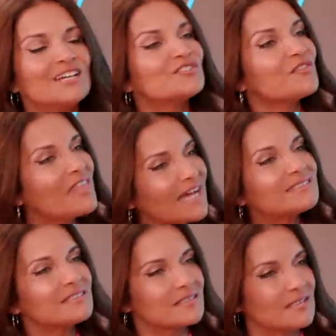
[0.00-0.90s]
So
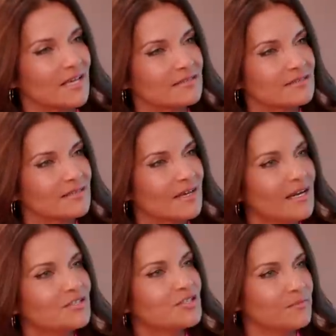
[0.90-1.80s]
that's success
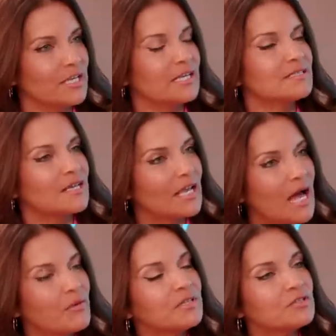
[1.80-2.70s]
to me, is
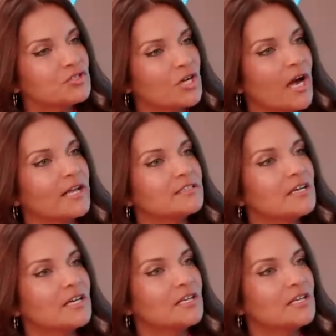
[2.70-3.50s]
allowing the child